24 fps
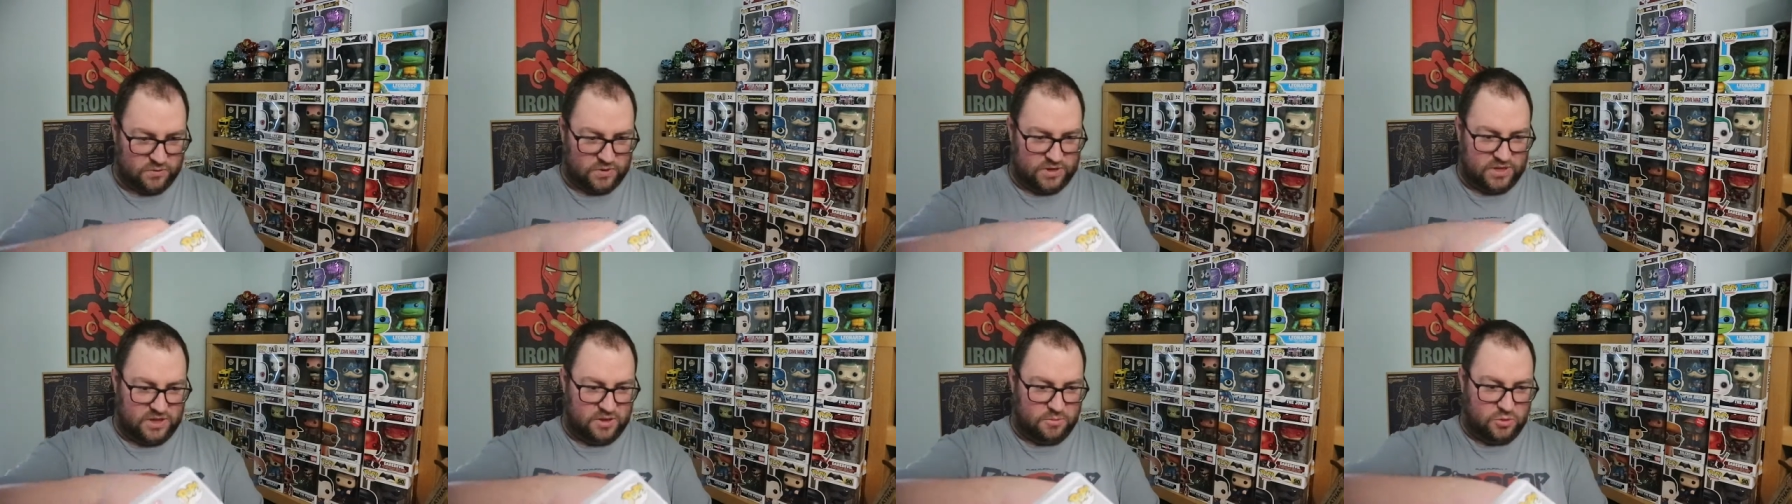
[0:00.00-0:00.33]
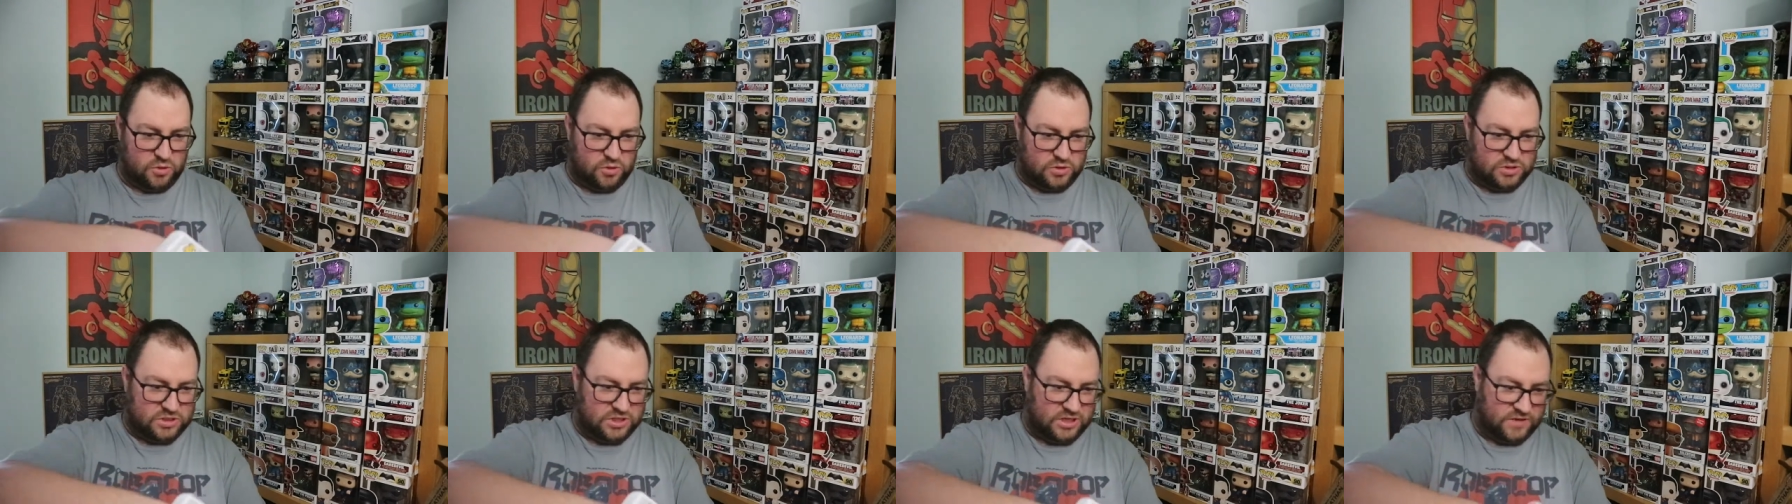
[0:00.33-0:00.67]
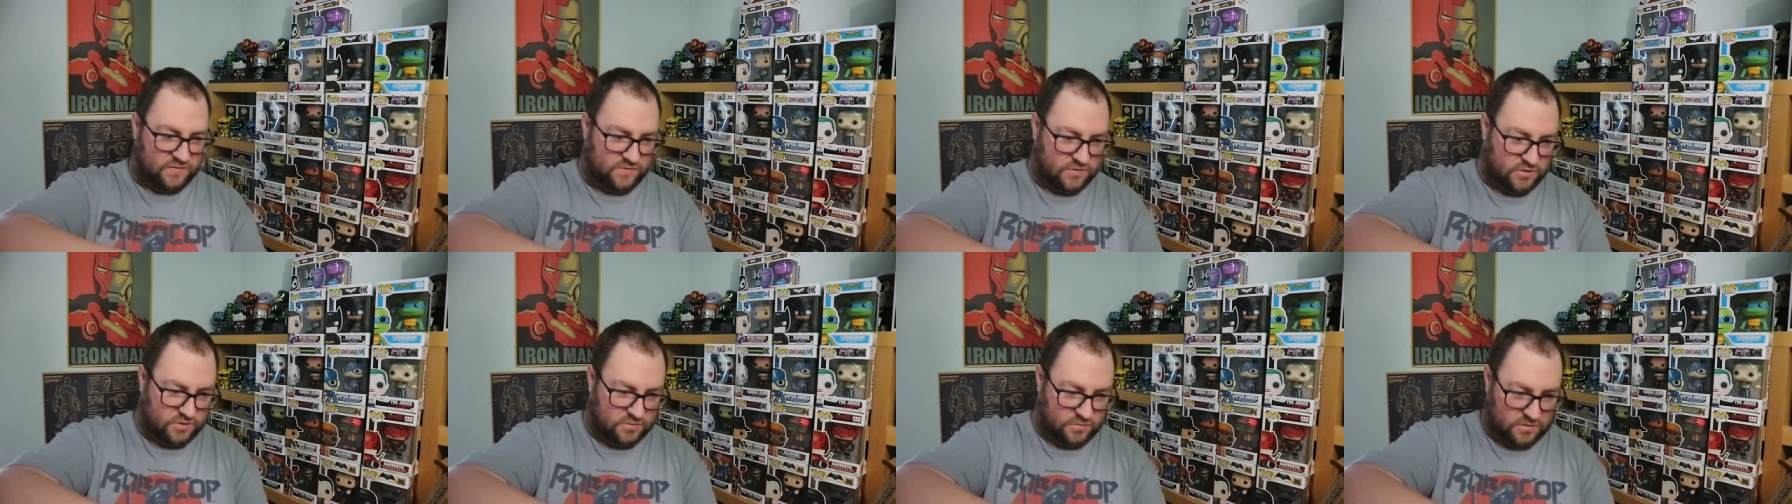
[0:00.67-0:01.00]
in the box
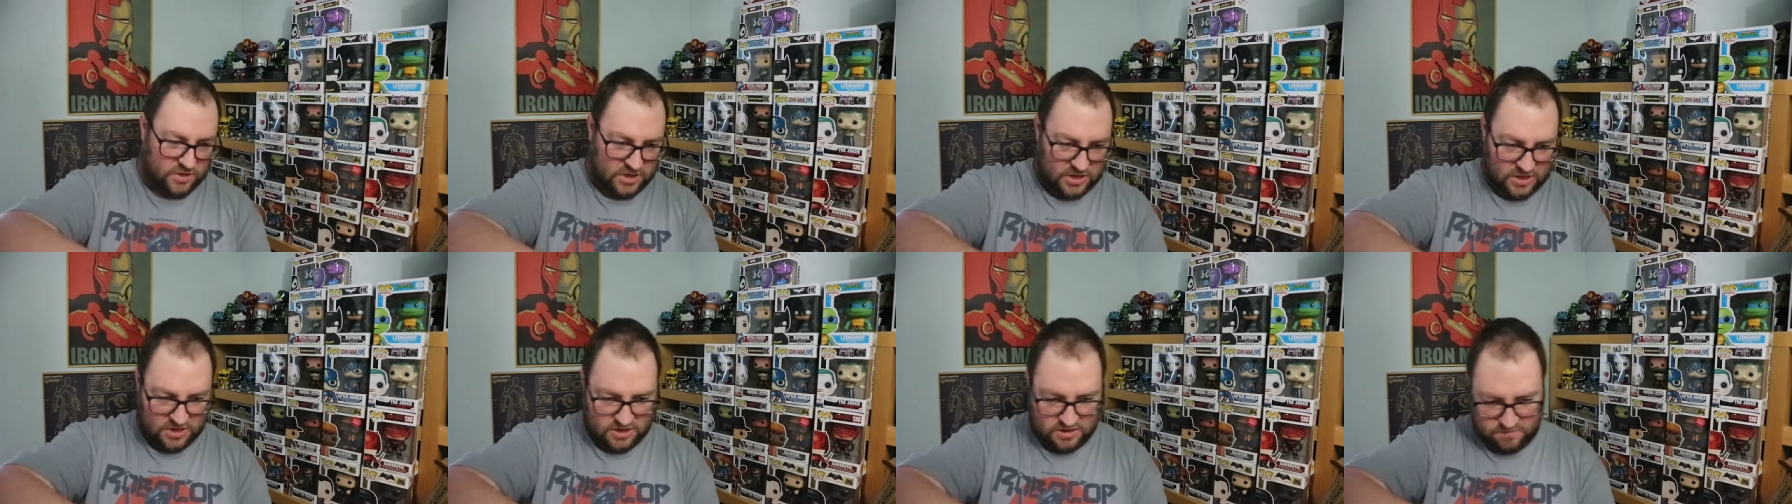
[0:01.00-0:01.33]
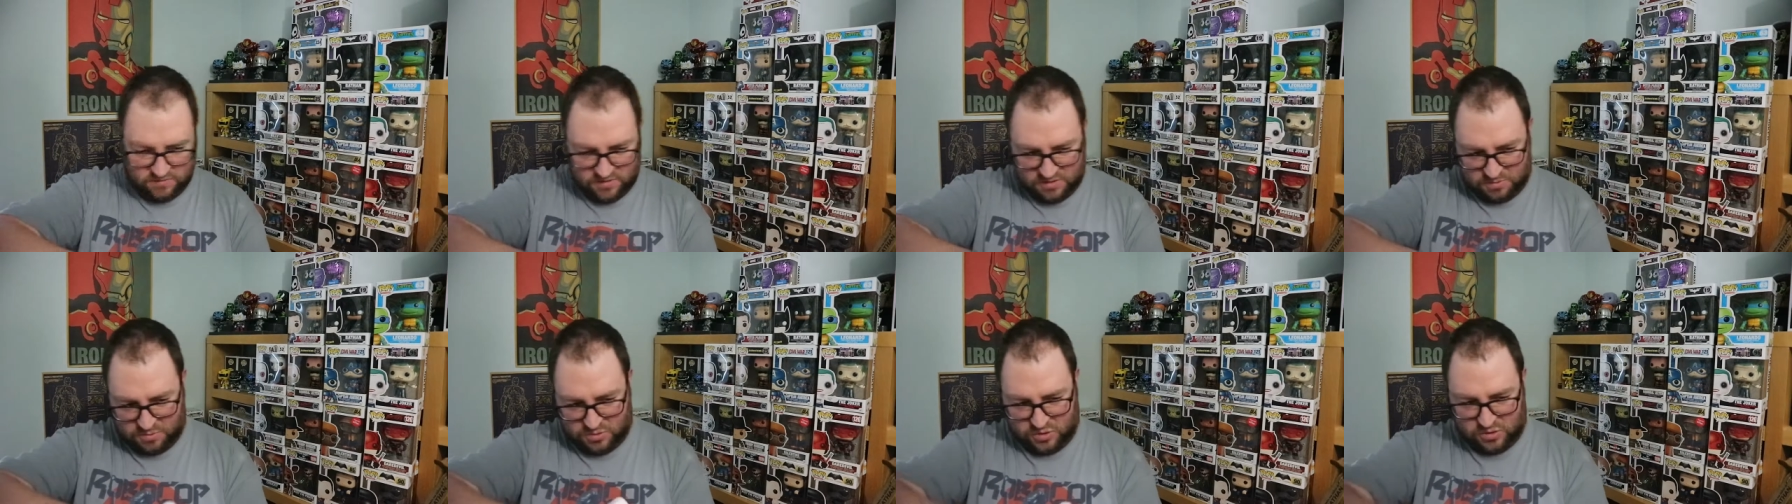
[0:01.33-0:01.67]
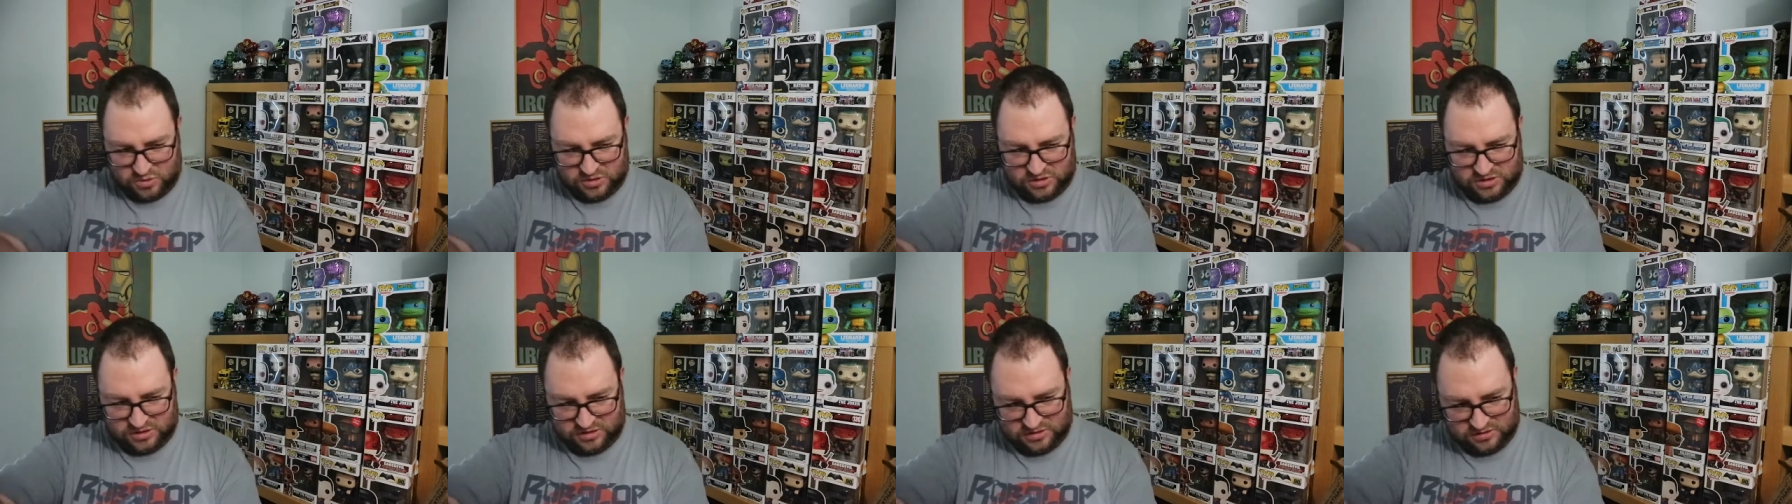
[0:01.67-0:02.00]
either. Um, the
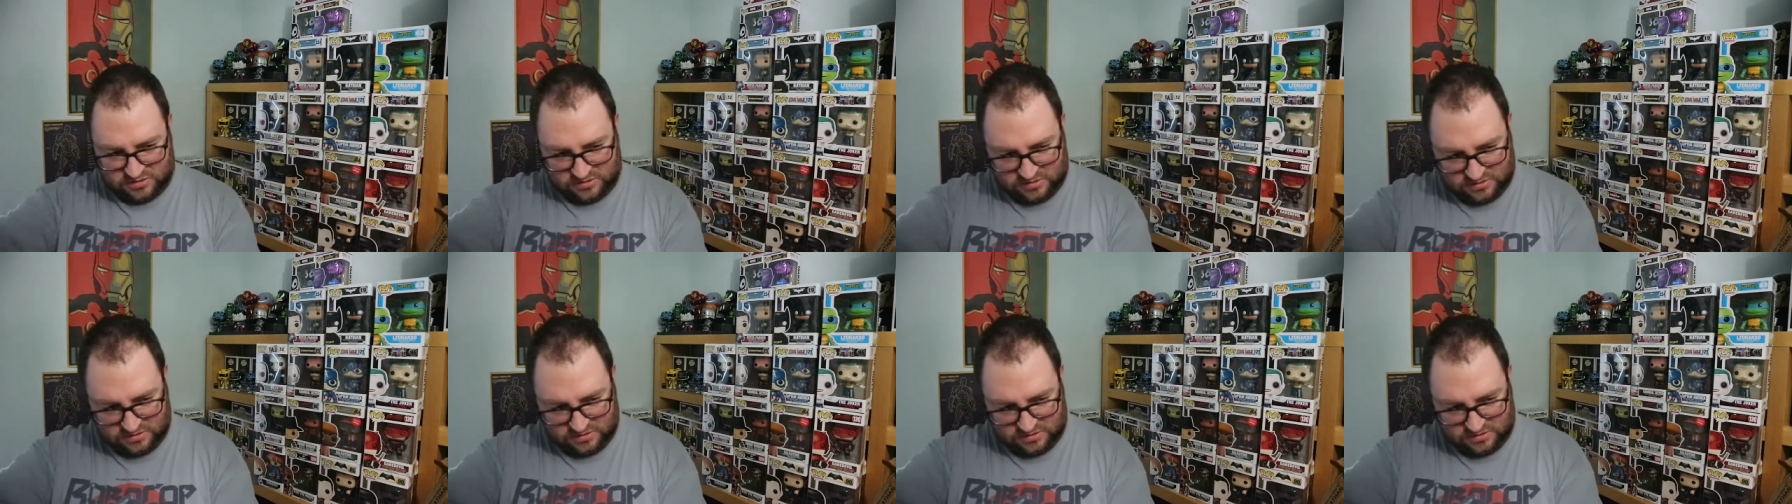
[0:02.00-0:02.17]
box,